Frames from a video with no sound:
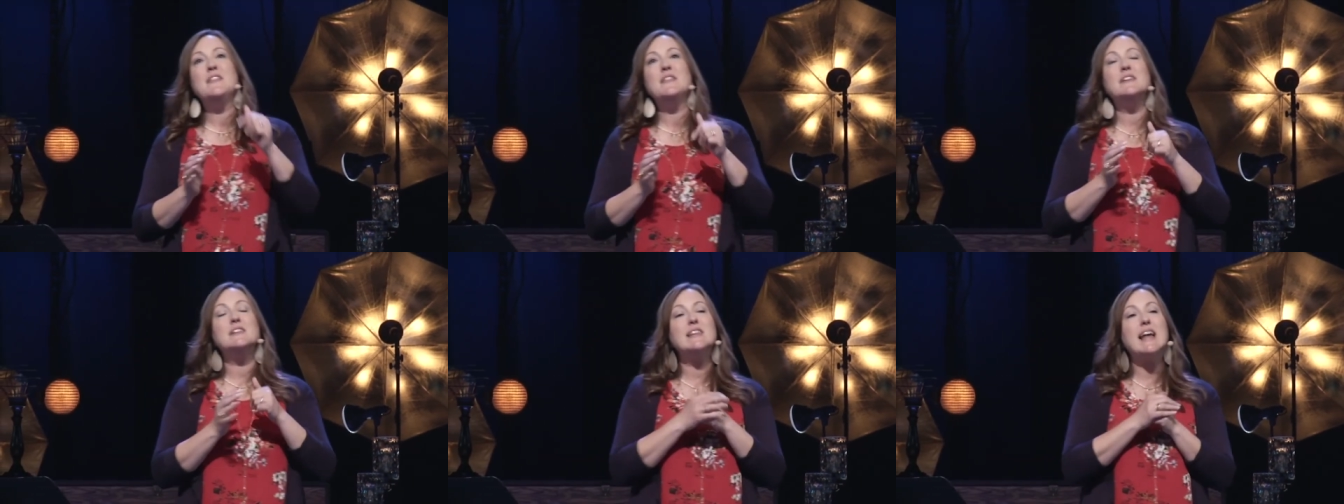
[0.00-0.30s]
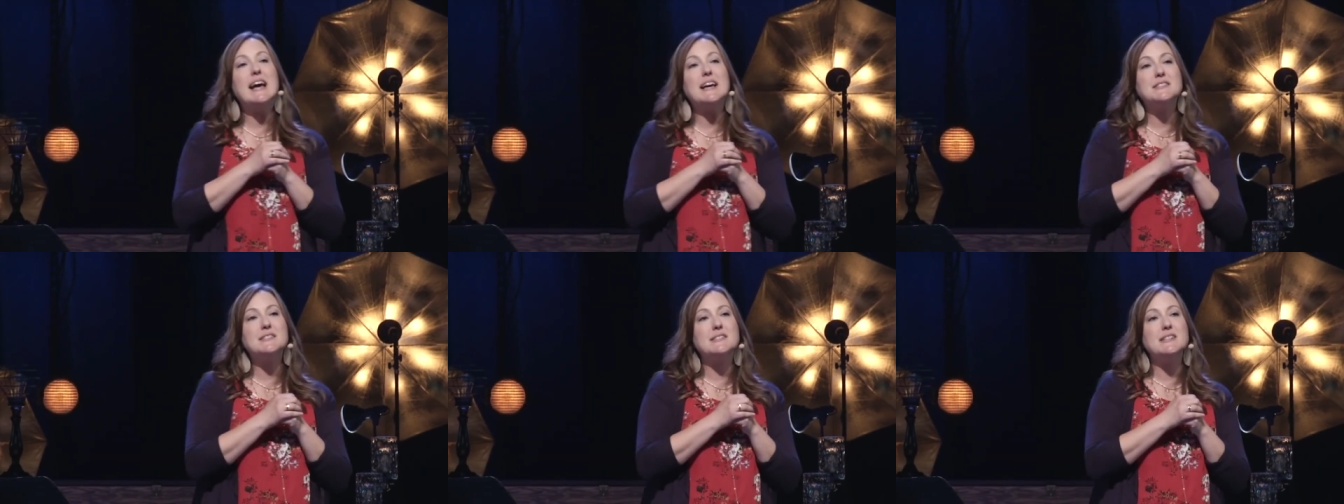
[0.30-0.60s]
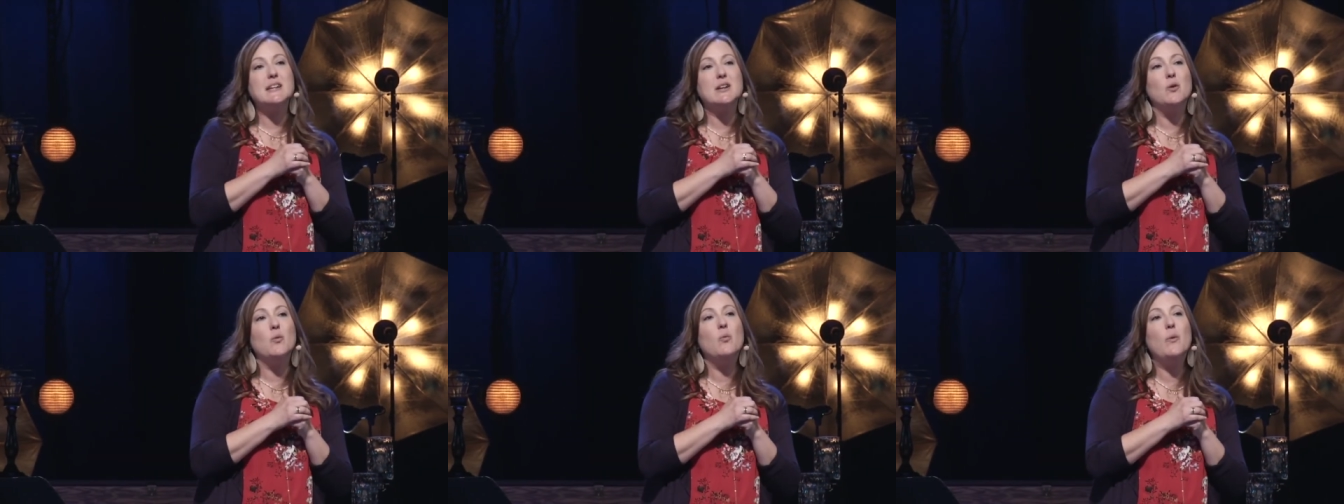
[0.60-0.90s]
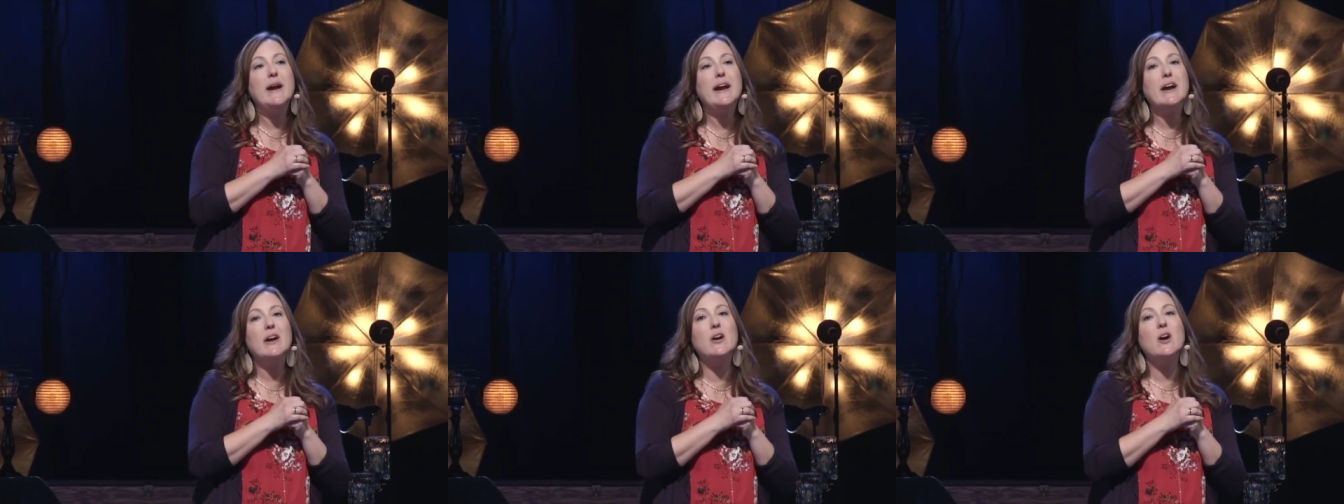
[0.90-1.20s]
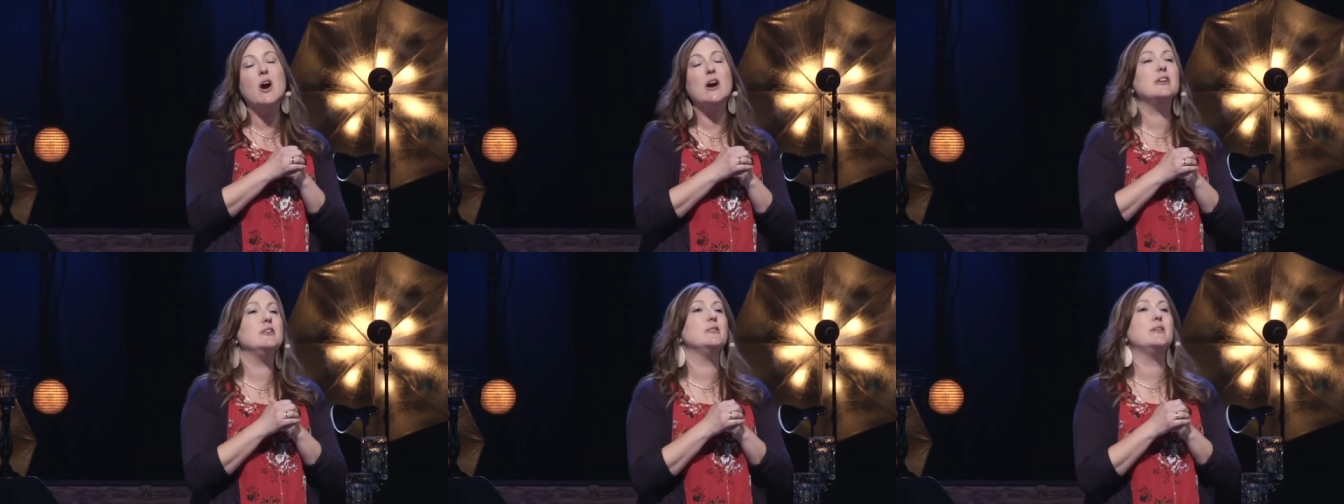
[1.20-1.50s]
The last thing
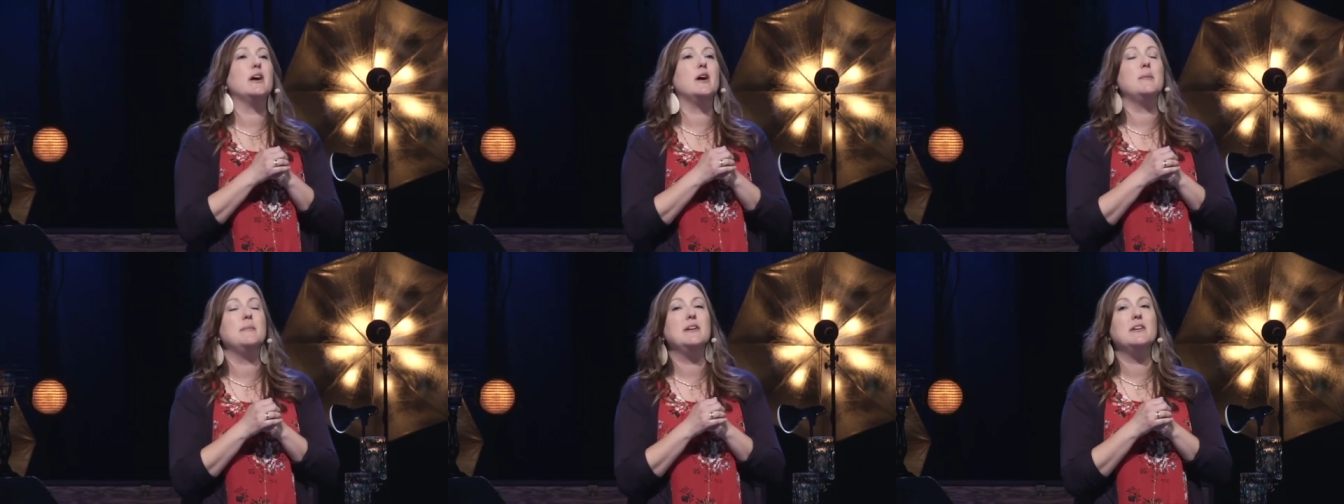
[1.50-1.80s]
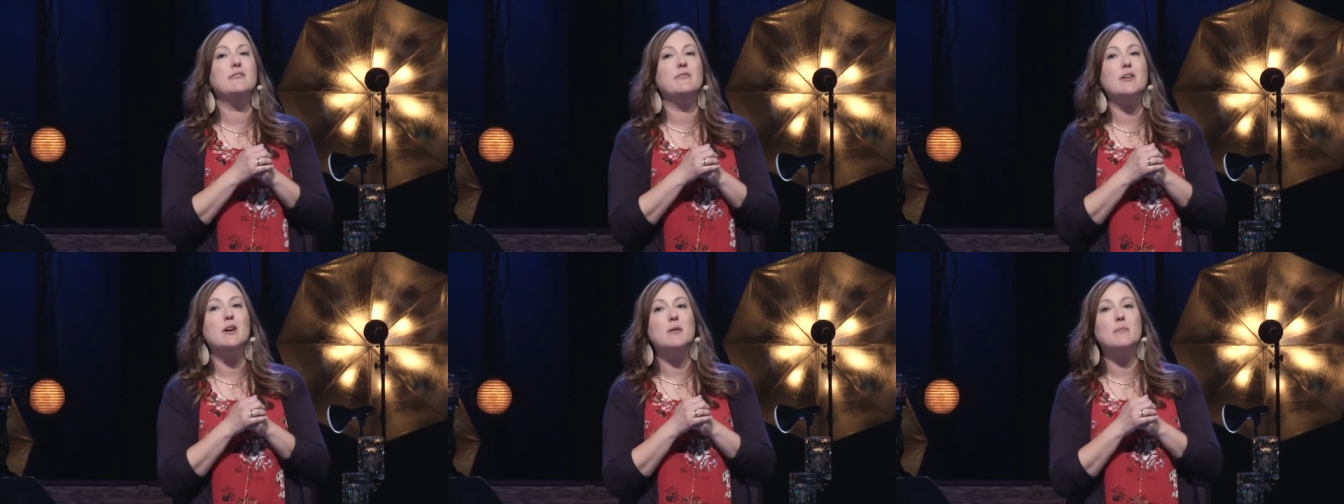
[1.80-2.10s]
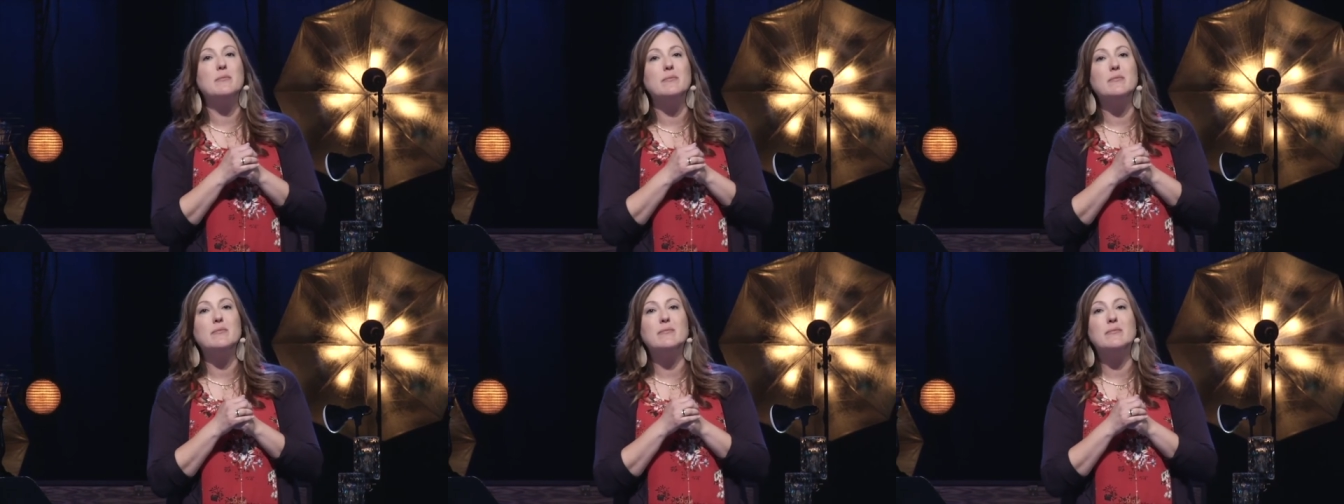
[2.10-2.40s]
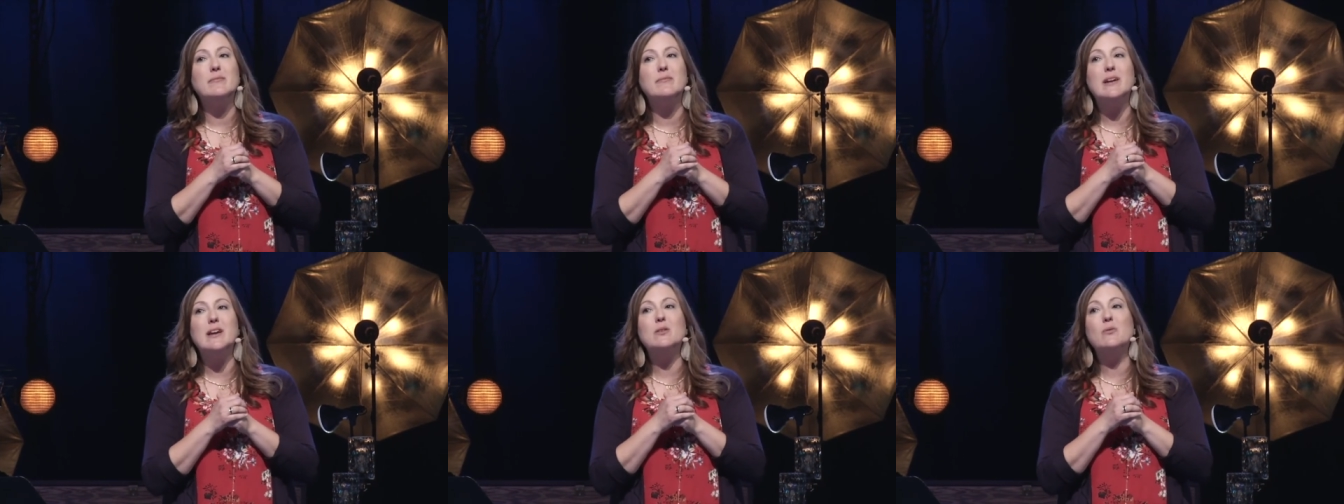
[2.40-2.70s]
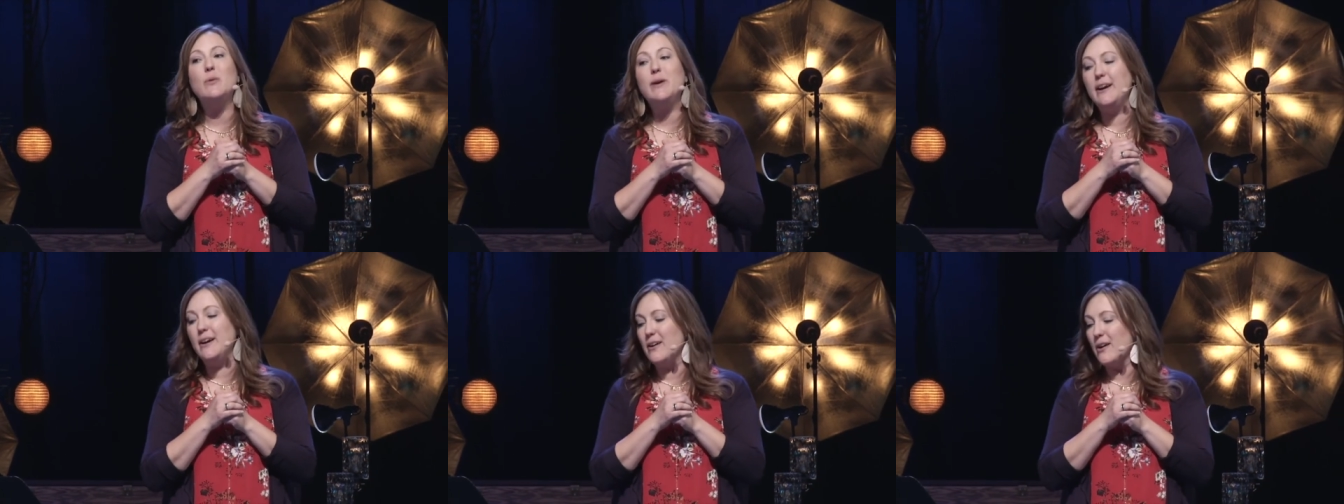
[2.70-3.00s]
where are you coming from
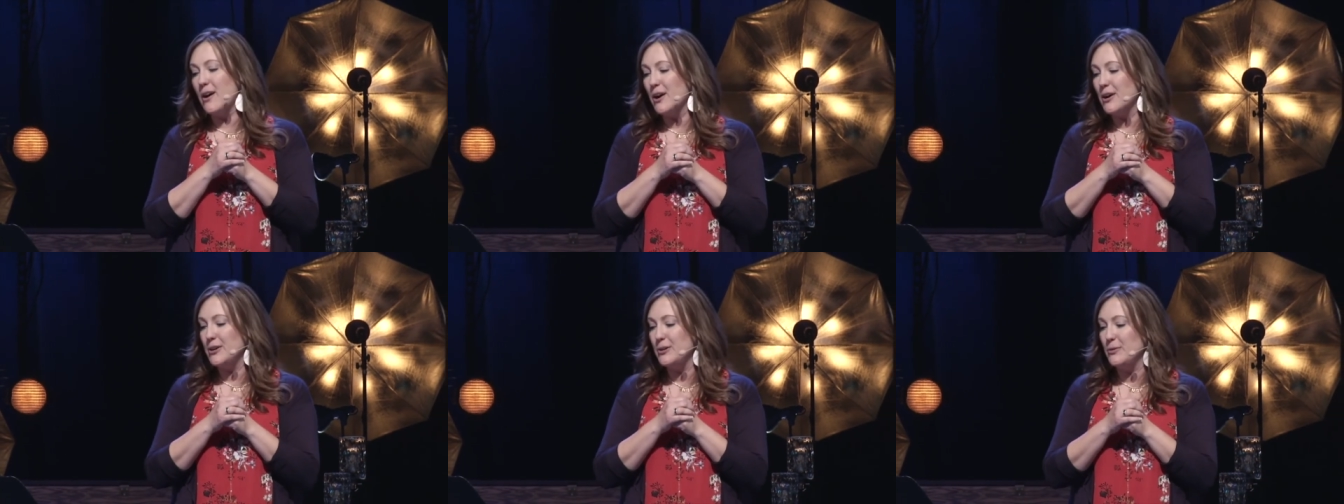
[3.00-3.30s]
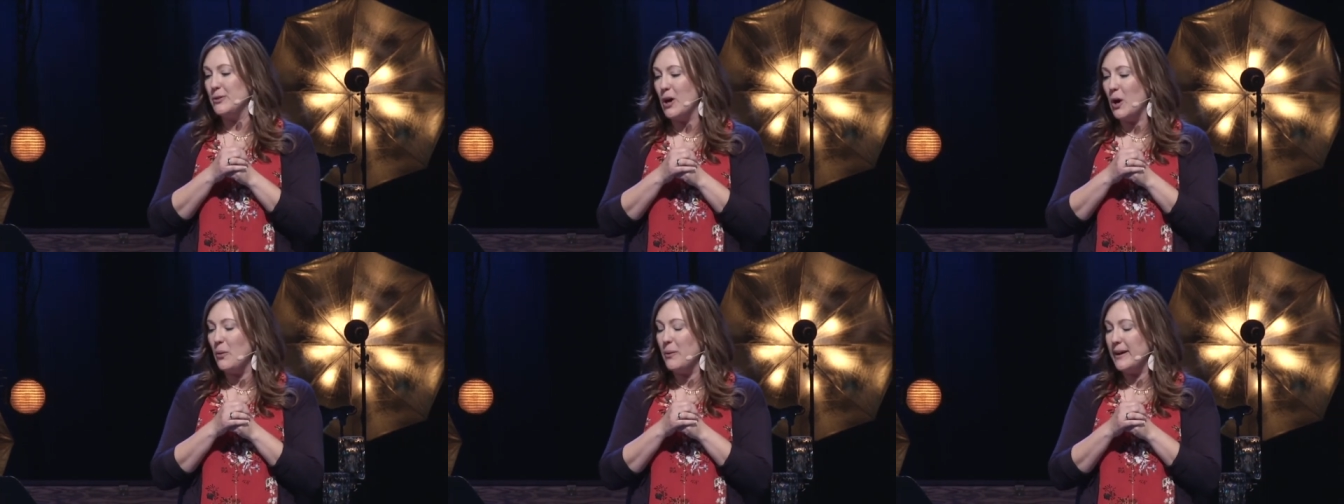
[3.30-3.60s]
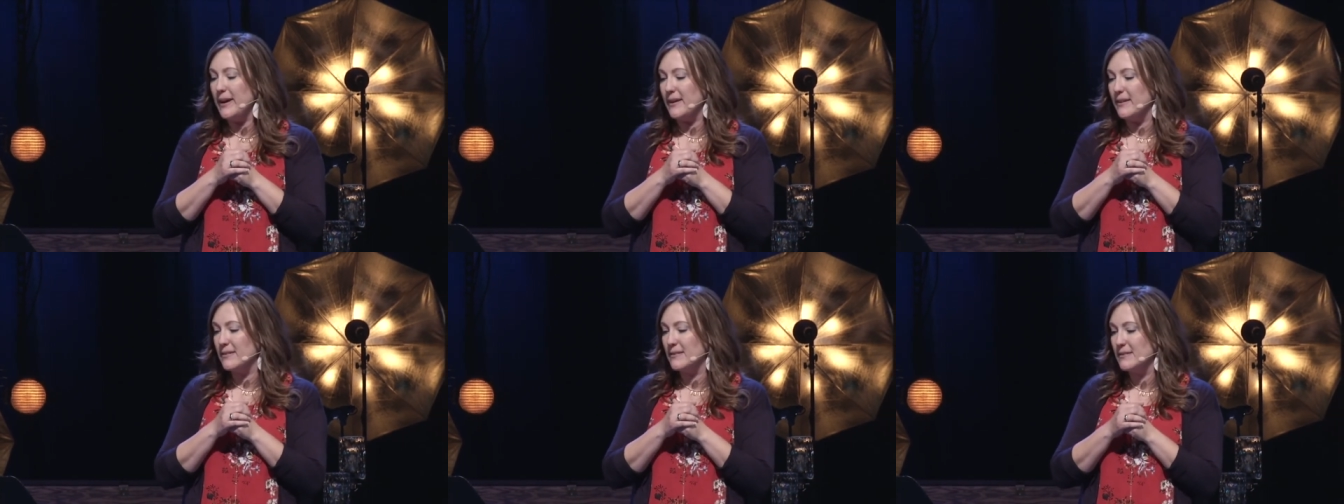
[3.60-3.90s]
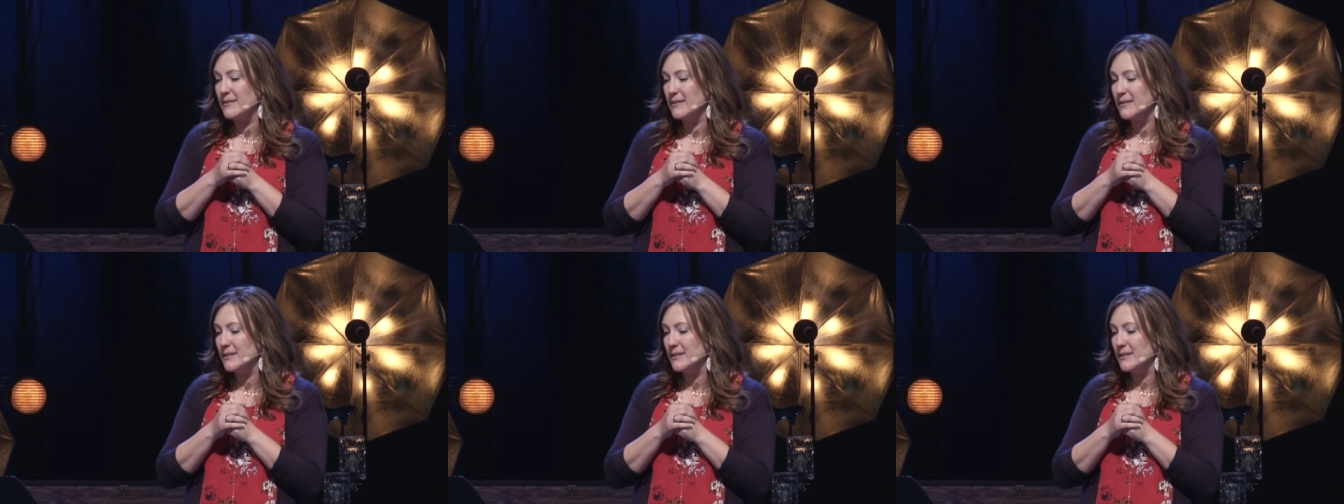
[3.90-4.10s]
and where are you going?